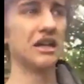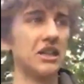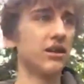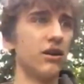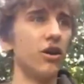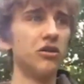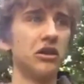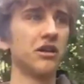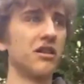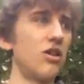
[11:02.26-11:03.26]
It's like, "No." It's
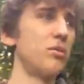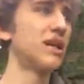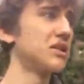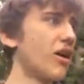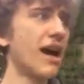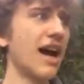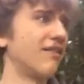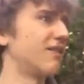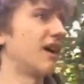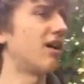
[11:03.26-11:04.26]
like, "Oh, because I've
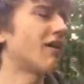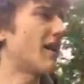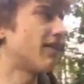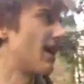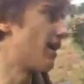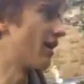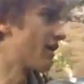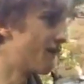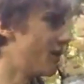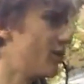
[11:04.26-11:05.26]
had that like
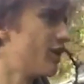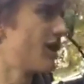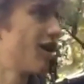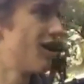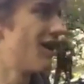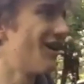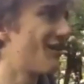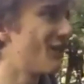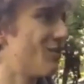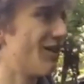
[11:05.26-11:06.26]
a
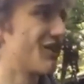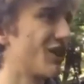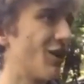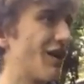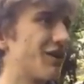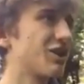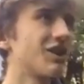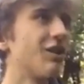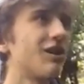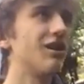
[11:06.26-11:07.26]
few months ago." And I just
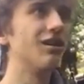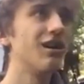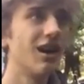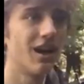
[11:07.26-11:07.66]
look at her.